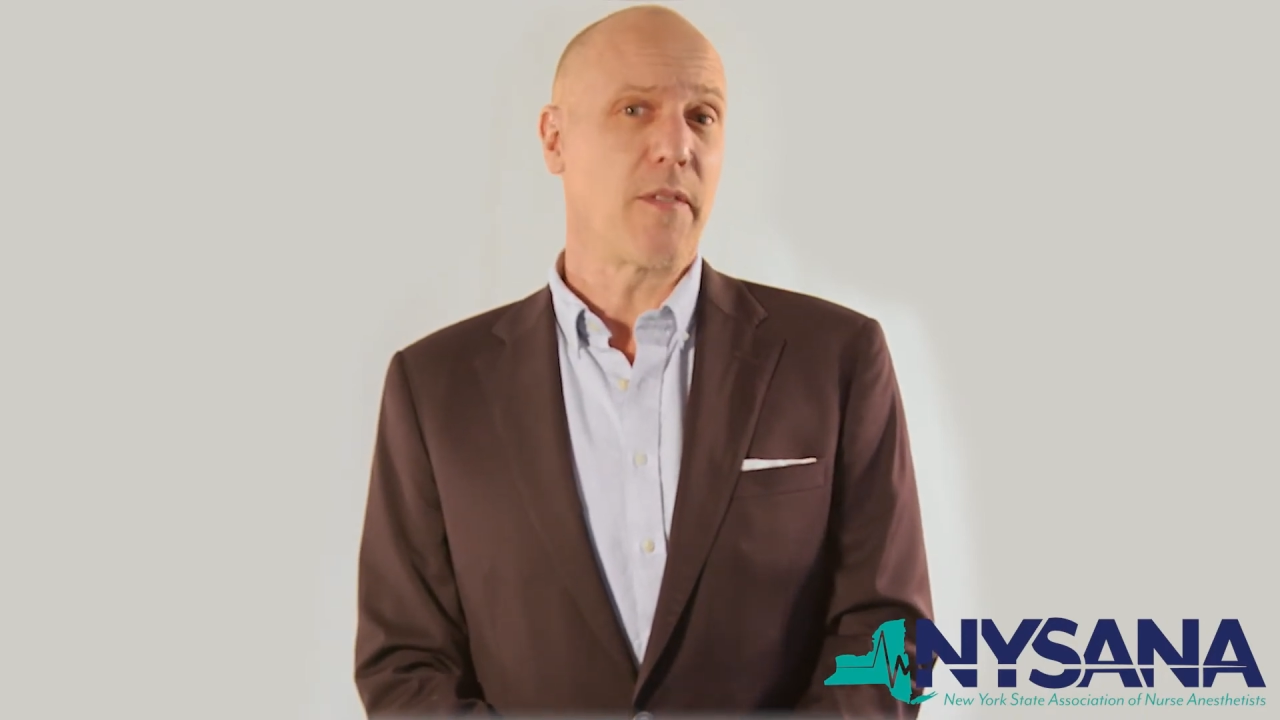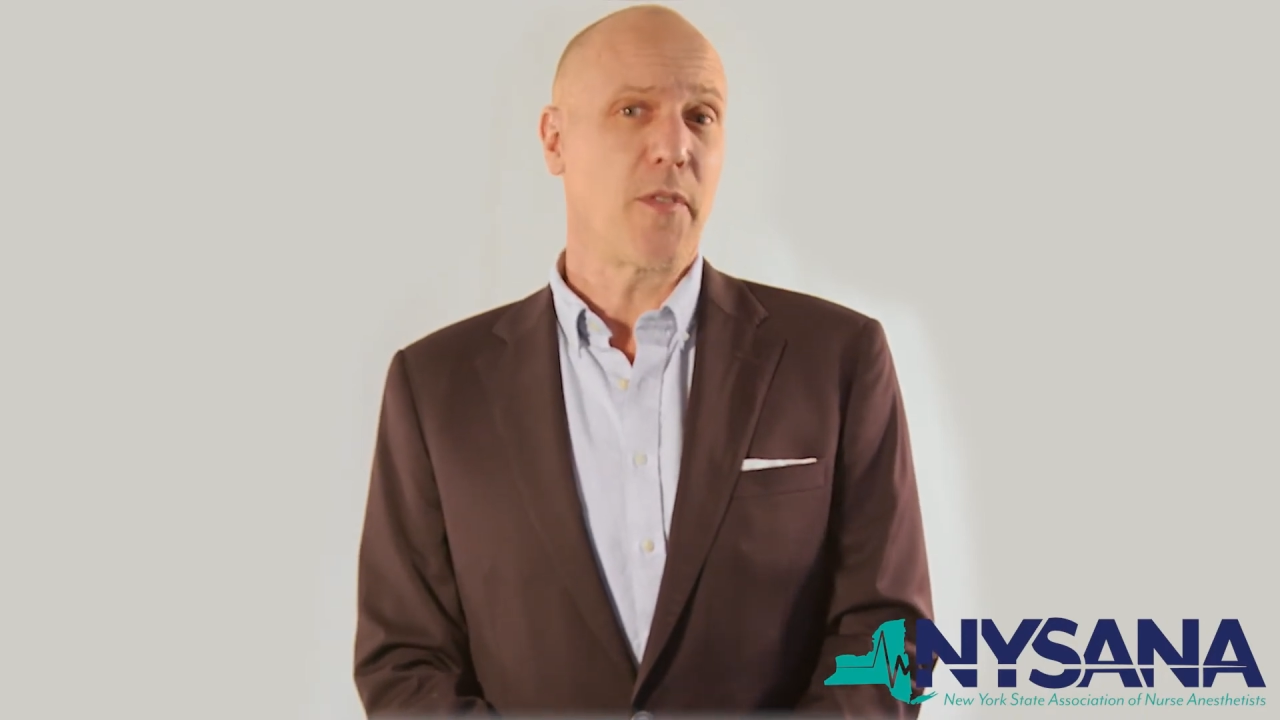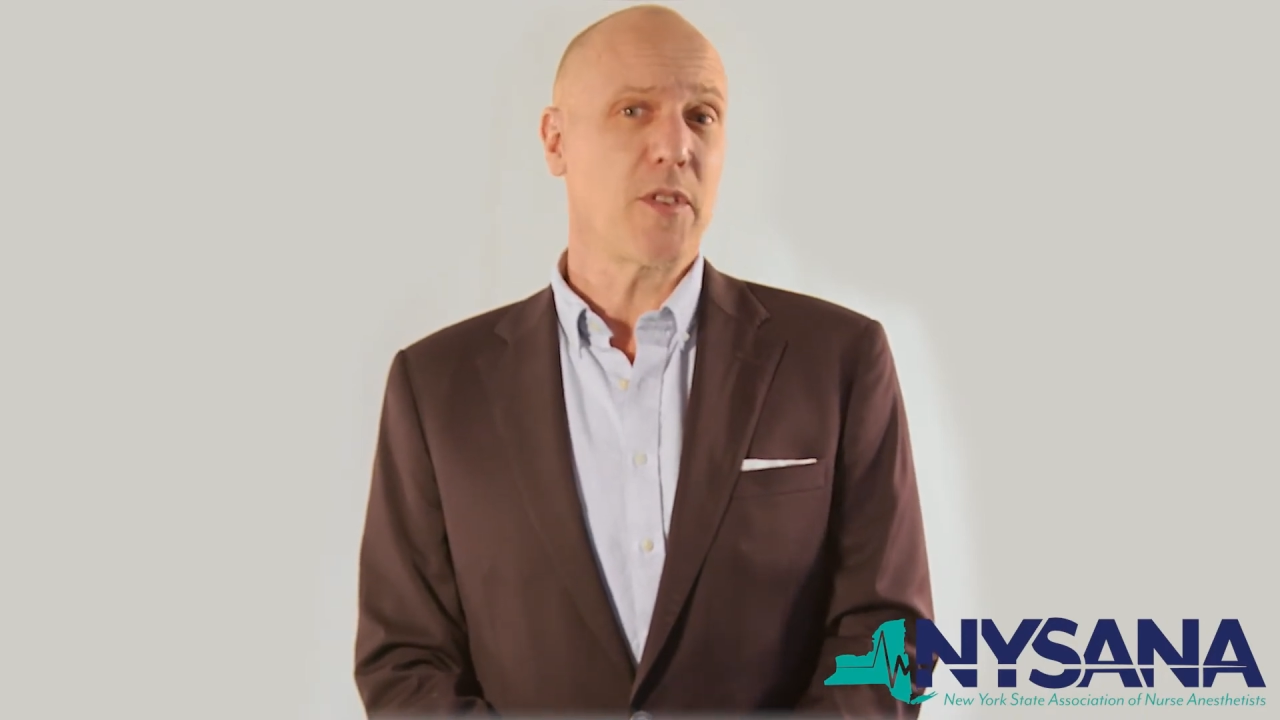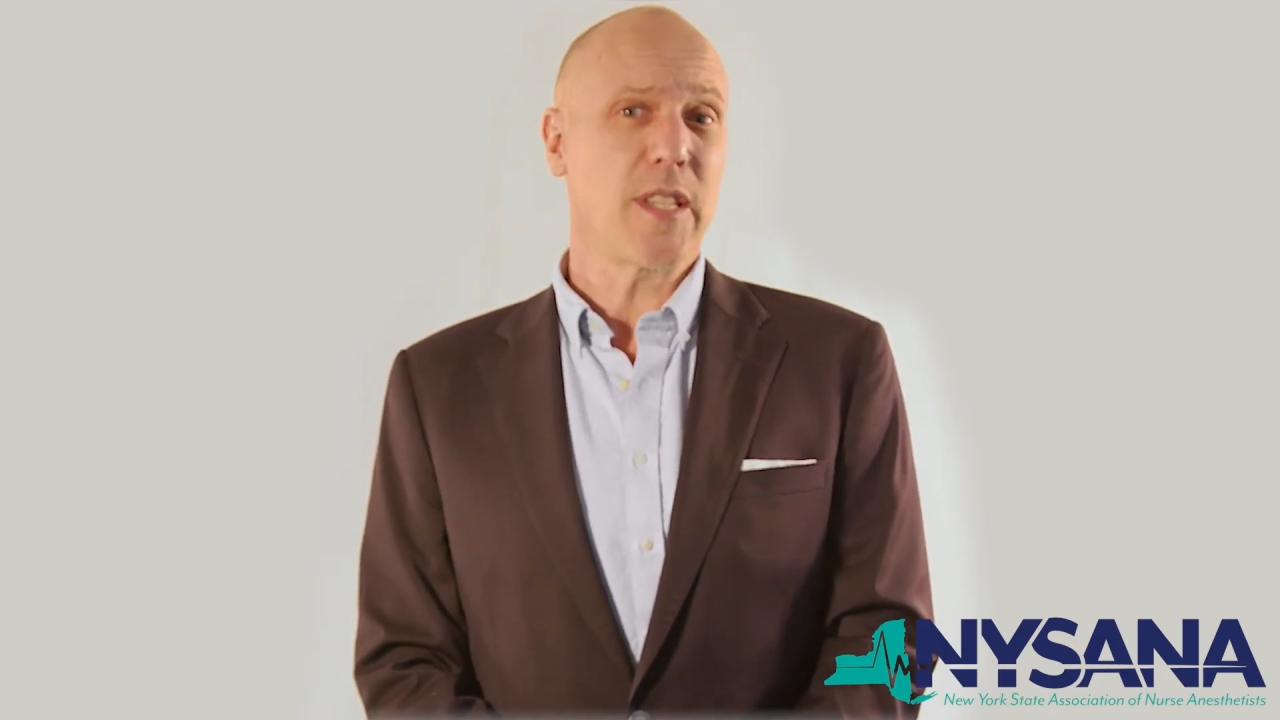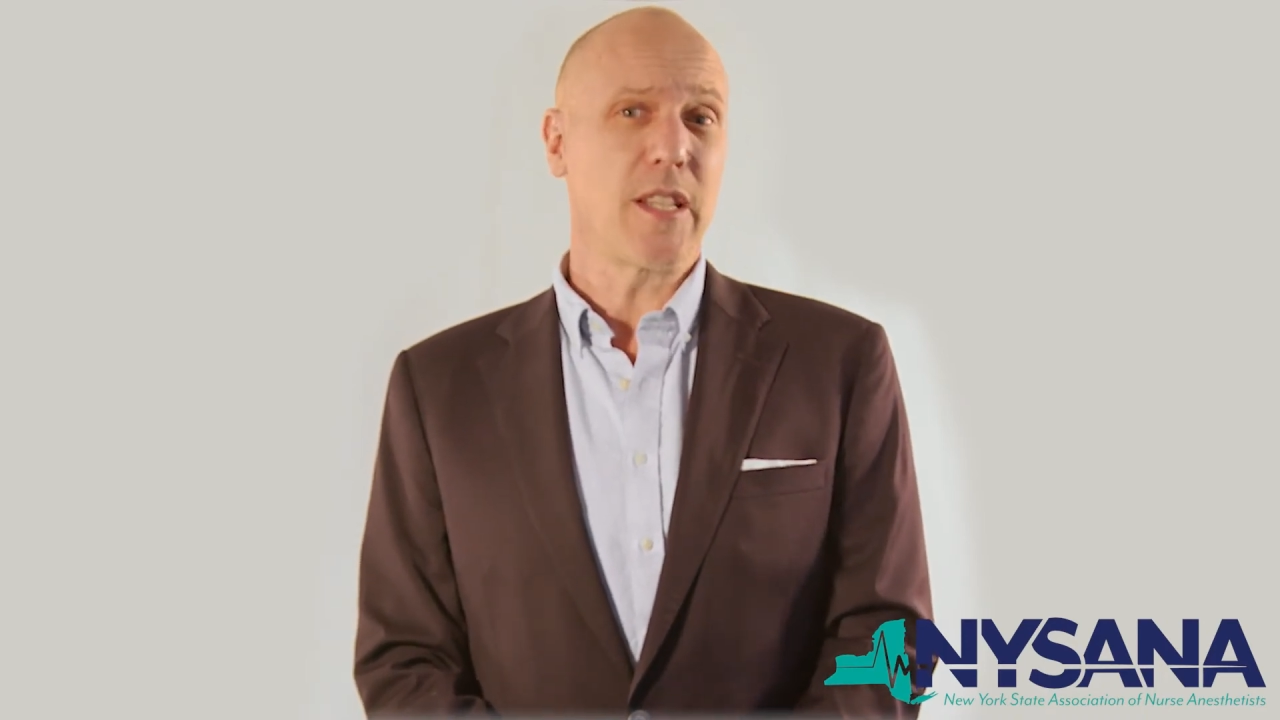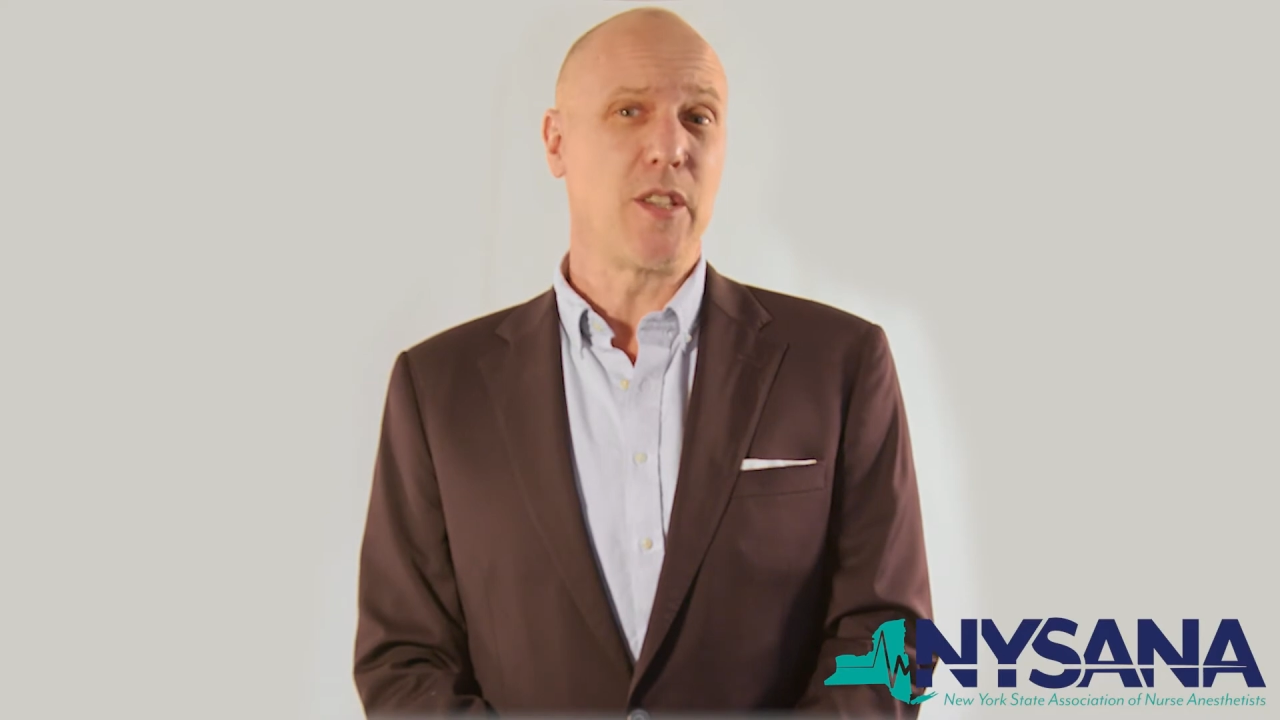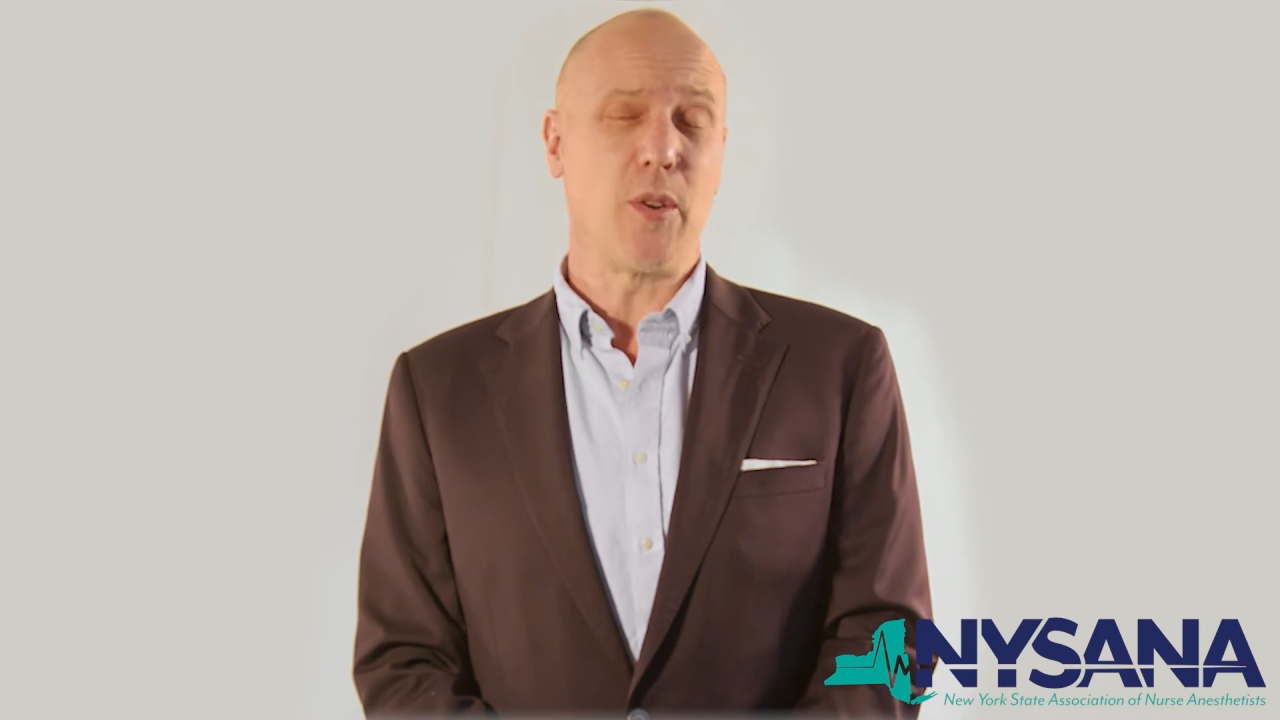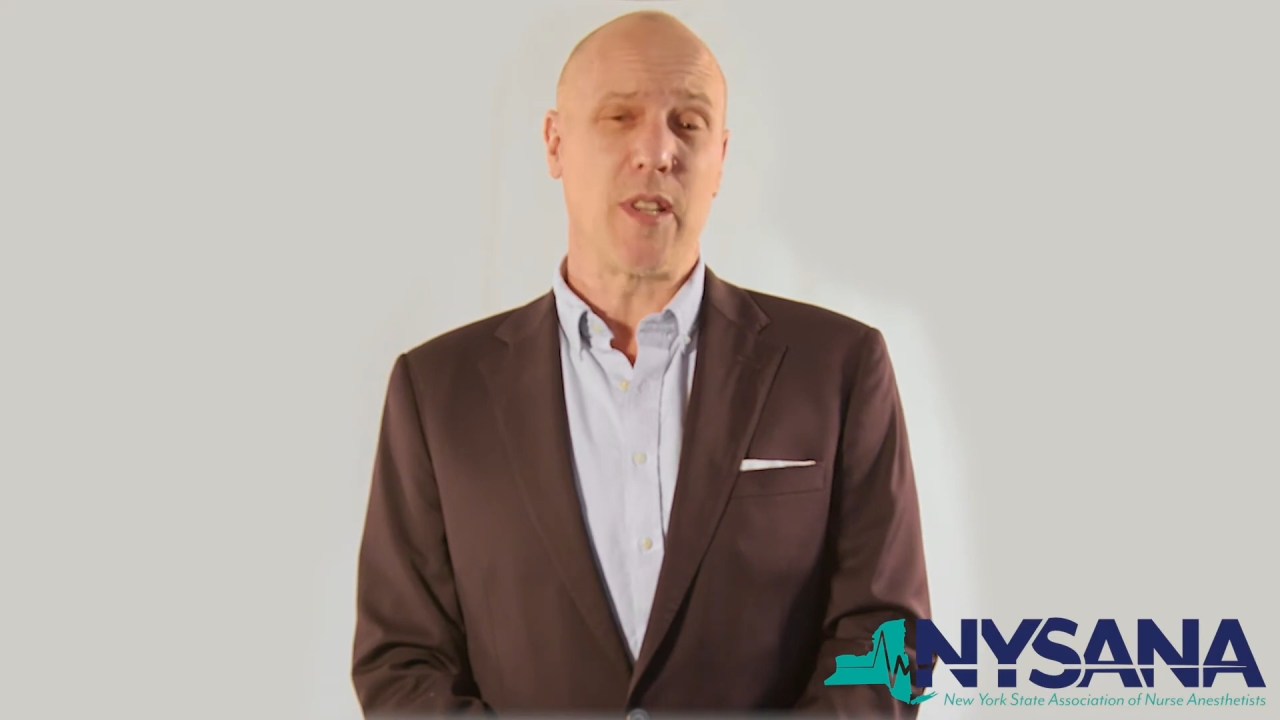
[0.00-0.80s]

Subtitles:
The first thing to do,